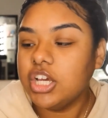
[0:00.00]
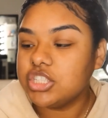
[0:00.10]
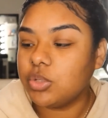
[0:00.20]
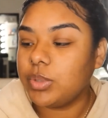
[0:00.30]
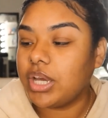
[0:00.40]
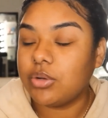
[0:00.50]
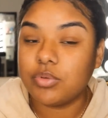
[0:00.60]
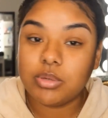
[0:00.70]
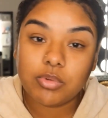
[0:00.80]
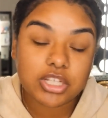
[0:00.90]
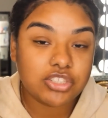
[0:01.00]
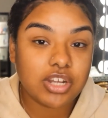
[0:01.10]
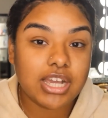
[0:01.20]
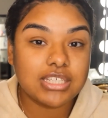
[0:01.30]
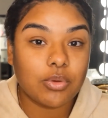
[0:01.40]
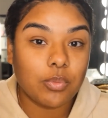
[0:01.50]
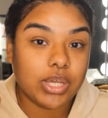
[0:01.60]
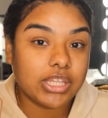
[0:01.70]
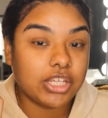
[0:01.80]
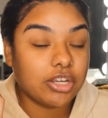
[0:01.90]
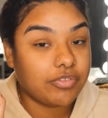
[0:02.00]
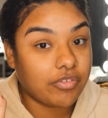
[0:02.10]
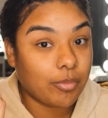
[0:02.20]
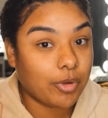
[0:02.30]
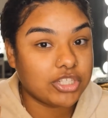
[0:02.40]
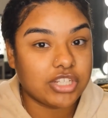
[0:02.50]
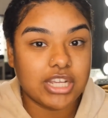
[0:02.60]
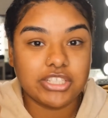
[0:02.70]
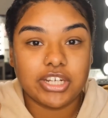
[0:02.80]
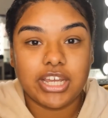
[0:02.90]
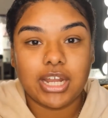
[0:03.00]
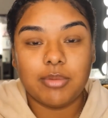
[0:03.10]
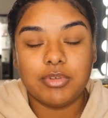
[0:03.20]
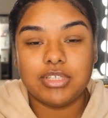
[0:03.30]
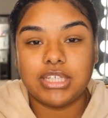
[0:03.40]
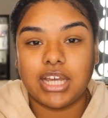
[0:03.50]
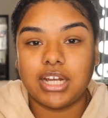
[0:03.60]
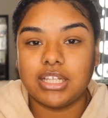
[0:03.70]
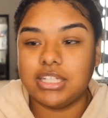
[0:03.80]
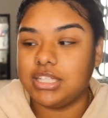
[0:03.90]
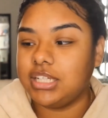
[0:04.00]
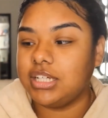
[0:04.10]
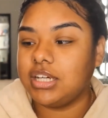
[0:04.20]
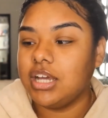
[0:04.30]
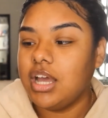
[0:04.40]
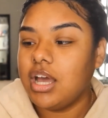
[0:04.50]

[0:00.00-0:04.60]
so we gotta re-moisturize with your favorite moisturizer, and I'm using a Clinique